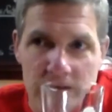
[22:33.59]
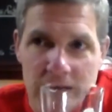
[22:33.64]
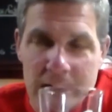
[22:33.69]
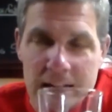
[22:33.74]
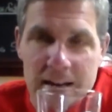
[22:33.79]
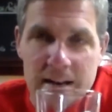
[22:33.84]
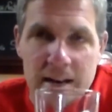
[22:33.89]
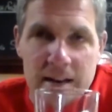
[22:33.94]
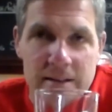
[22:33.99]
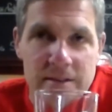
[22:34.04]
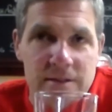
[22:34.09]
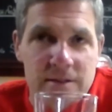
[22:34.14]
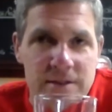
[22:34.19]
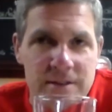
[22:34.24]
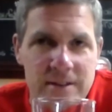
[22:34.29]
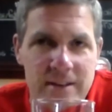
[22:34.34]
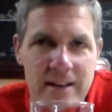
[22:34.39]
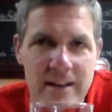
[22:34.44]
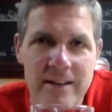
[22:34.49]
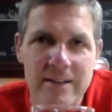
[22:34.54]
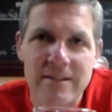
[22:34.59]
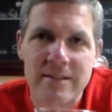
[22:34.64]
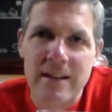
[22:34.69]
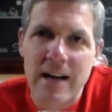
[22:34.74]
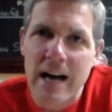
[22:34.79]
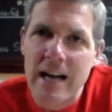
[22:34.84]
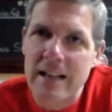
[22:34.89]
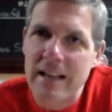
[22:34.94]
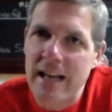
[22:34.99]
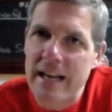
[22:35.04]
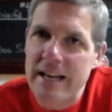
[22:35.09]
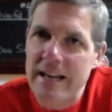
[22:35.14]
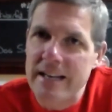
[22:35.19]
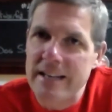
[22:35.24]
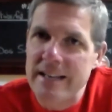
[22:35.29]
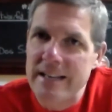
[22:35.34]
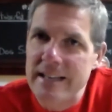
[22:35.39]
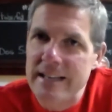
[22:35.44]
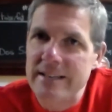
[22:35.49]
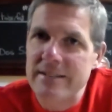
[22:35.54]
it's not like a
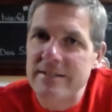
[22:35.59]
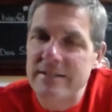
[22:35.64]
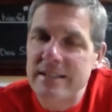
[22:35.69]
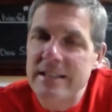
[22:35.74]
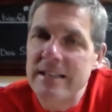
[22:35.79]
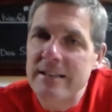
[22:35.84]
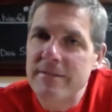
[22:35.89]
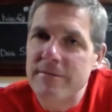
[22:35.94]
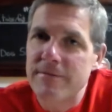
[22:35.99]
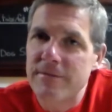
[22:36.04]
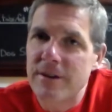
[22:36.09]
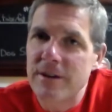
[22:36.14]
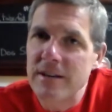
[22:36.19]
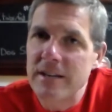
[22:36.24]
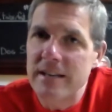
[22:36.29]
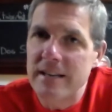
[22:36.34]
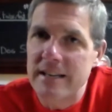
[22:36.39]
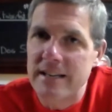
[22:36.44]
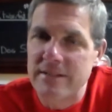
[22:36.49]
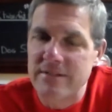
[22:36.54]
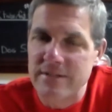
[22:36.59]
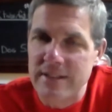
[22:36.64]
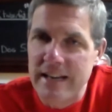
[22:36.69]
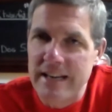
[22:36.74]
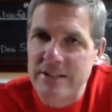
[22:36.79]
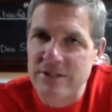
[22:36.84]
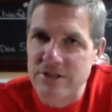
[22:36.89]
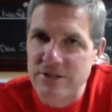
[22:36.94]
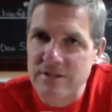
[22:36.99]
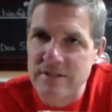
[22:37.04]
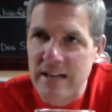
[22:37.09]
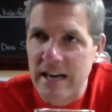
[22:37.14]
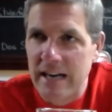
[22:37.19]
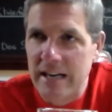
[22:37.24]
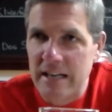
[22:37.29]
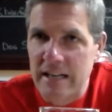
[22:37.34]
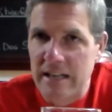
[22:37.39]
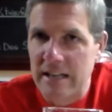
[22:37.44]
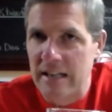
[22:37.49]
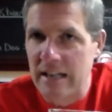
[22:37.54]
yeasty funk. It's a just
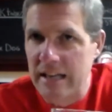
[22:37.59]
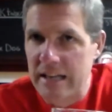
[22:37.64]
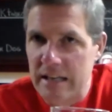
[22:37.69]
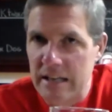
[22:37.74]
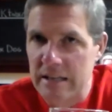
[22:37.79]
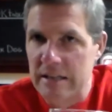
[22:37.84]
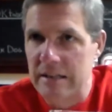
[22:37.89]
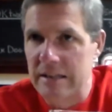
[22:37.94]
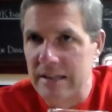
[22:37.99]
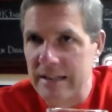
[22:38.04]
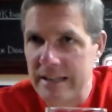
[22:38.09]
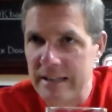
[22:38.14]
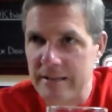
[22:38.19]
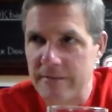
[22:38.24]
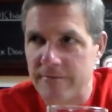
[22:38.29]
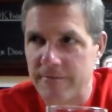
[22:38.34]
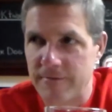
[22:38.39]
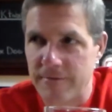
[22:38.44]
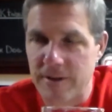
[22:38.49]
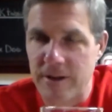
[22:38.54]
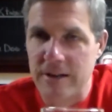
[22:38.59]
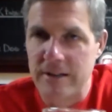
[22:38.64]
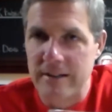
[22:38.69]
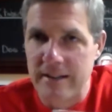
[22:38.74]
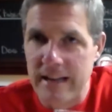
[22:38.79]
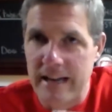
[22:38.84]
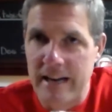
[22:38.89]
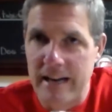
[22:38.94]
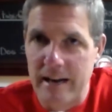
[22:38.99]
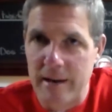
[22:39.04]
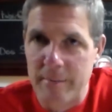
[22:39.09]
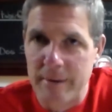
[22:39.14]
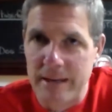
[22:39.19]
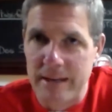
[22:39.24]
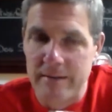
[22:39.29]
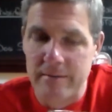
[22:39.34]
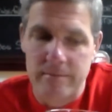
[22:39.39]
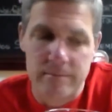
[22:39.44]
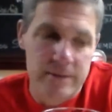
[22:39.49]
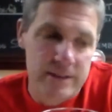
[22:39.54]
kind of like a clean funk that, I
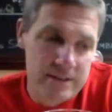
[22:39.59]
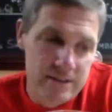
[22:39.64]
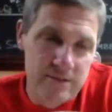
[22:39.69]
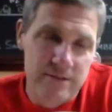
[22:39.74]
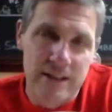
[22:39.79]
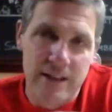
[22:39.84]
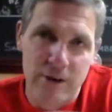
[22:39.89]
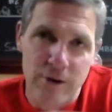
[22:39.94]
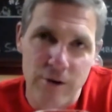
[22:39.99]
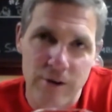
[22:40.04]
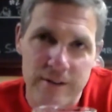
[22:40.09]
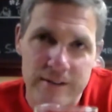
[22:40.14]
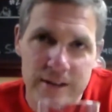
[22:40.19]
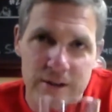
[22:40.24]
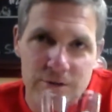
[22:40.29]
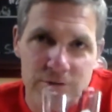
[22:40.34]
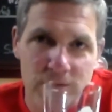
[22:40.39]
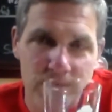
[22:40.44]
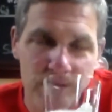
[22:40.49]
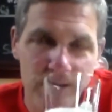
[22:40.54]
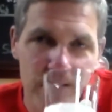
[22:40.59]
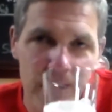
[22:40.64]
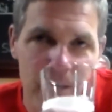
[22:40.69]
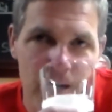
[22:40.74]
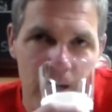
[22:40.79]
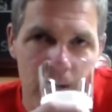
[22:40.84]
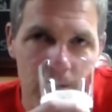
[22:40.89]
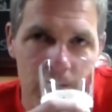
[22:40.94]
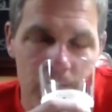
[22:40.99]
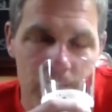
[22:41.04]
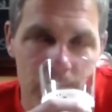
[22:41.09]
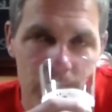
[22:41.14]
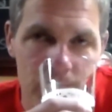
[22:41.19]
mean, since I know that there's something there.